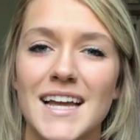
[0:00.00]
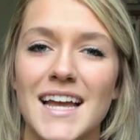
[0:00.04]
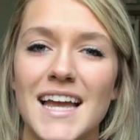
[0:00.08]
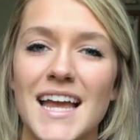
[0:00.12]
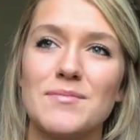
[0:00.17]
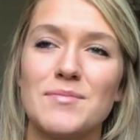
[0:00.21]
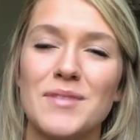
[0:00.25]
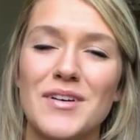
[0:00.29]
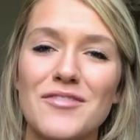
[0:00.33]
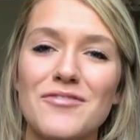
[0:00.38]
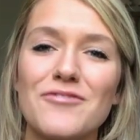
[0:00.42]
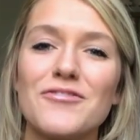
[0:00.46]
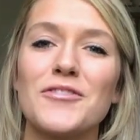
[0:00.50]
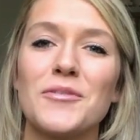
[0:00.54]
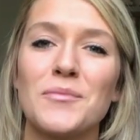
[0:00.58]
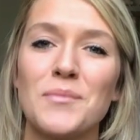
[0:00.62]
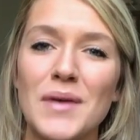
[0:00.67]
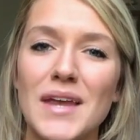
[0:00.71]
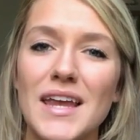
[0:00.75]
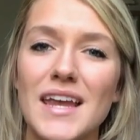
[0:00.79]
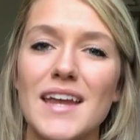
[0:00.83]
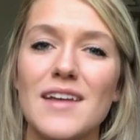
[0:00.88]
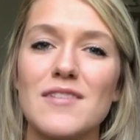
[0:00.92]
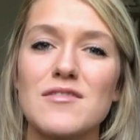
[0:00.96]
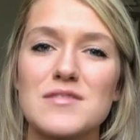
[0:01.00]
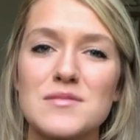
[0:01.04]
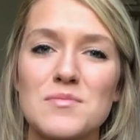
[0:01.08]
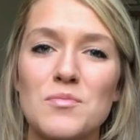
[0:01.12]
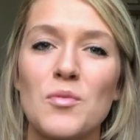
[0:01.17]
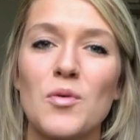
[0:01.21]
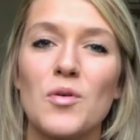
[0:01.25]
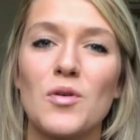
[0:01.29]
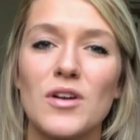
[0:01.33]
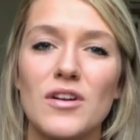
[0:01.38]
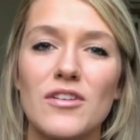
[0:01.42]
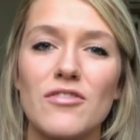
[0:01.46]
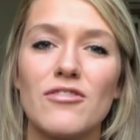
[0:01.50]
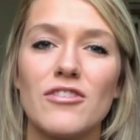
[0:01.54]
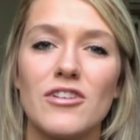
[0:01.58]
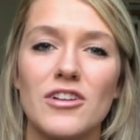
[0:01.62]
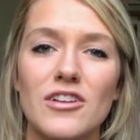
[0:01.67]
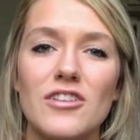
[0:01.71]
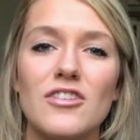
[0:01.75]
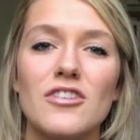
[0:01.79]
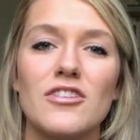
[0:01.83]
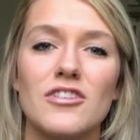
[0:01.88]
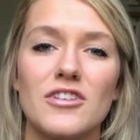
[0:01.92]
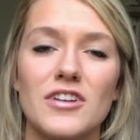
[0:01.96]
But for me, it was more of a
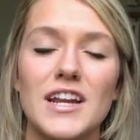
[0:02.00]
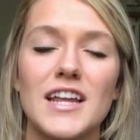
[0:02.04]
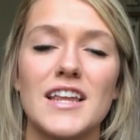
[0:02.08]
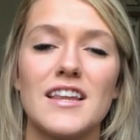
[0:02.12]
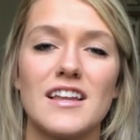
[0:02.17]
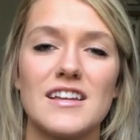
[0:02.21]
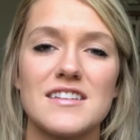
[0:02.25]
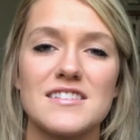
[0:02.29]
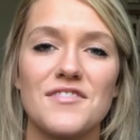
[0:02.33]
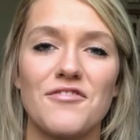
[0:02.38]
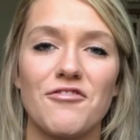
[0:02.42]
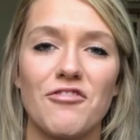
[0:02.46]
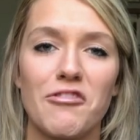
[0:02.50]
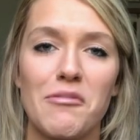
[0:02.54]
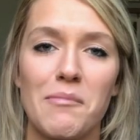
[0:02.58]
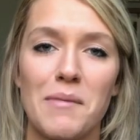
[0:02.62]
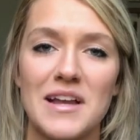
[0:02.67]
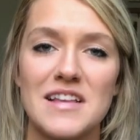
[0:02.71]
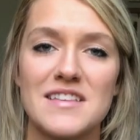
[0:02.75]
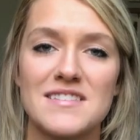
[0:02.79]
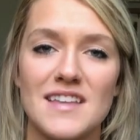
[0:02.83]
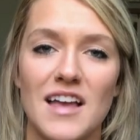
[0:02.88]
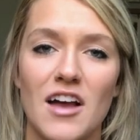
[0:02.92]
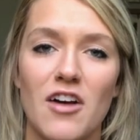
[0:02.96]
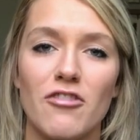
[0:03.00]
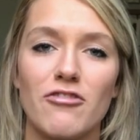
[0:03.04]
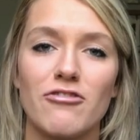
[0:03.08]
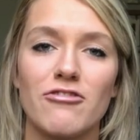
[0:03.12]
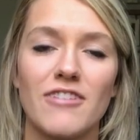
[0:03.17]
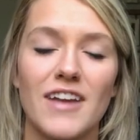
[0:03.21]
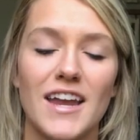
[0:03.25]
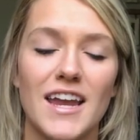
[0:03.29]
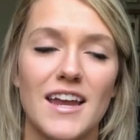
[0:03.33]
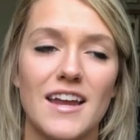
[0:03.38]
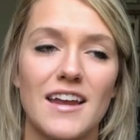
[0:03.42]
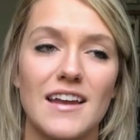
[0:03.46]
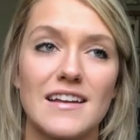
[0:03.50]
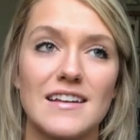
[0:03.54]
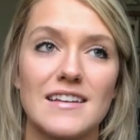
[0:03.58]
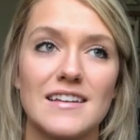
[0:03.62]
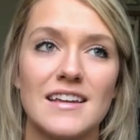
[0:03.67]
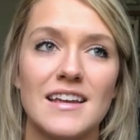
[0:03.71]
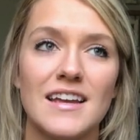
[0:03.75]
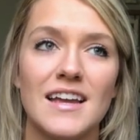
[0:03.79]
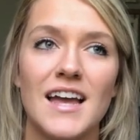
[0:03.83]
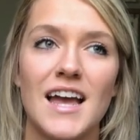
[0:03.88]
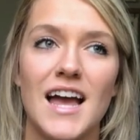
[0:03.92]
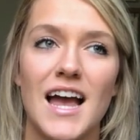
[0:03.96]
learning lesson for myself, and
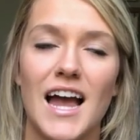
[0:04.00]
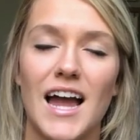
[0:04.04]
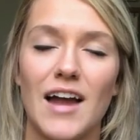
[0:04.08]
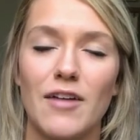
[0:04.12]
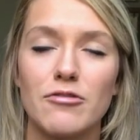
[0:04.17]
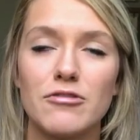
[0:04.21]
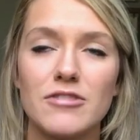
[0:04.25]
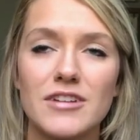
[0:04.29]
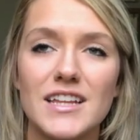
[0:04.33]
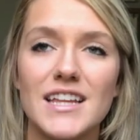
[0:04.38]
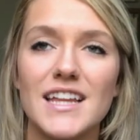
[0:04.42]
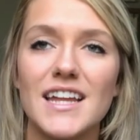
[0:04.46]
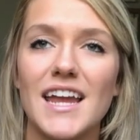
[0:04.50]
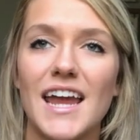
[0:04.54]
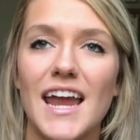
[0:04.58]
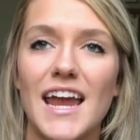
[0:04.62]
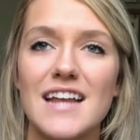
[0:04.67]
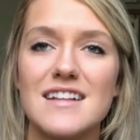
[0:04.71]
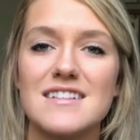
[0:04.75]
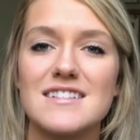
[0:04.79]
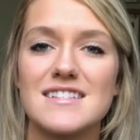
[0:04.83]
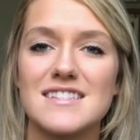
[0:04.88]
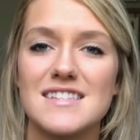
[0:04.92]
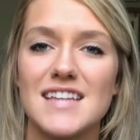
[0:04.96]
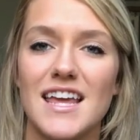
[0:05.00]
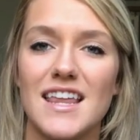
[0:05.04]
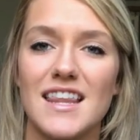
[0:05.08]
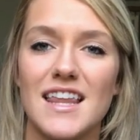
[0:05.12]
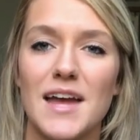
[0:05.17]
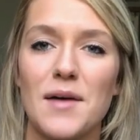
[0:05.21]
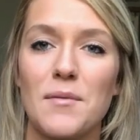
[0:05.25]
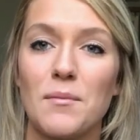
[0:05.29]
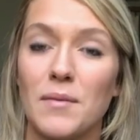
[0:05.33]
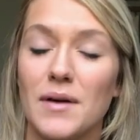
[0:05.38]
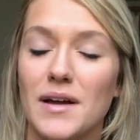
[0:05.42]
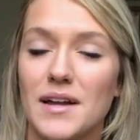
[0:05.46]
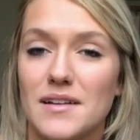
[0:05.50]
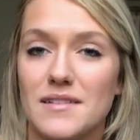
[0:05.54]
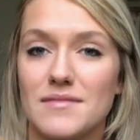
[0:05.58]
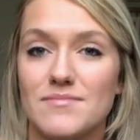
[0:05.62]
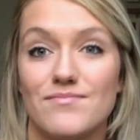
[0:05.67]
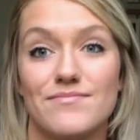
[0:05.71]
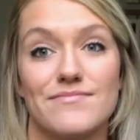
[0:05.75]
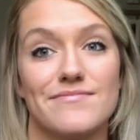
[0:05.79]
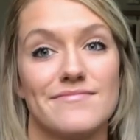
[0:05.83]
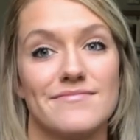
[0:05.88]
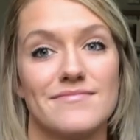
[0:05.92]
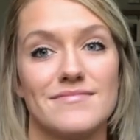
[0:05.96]
I really hate to say that, but
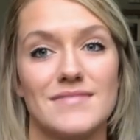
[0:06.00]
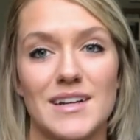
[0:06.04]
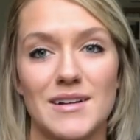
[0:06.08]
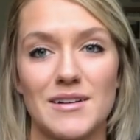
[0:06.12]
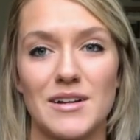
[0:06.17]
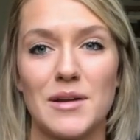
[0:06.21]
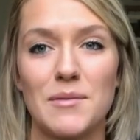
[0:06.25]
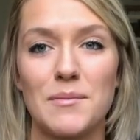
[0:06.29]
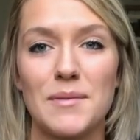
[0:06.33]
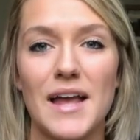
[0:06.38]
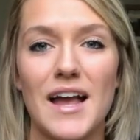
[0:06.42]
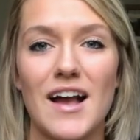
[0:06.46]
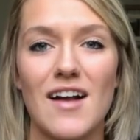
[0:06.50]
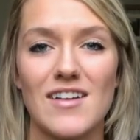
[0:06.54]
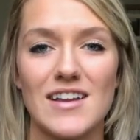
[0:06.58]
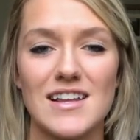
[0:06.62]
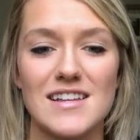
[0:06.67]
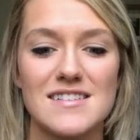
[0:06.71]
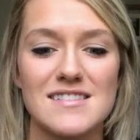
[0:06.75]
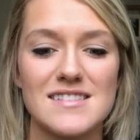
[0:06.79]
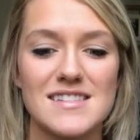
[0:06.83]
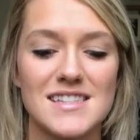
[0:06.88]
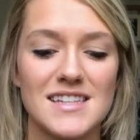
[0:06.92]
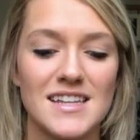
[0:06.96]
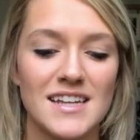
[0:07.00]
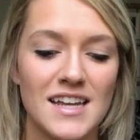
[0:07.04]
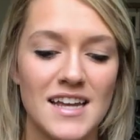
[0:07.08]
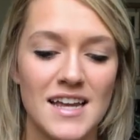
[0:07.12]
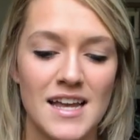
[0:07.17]
I'm gonna be honest.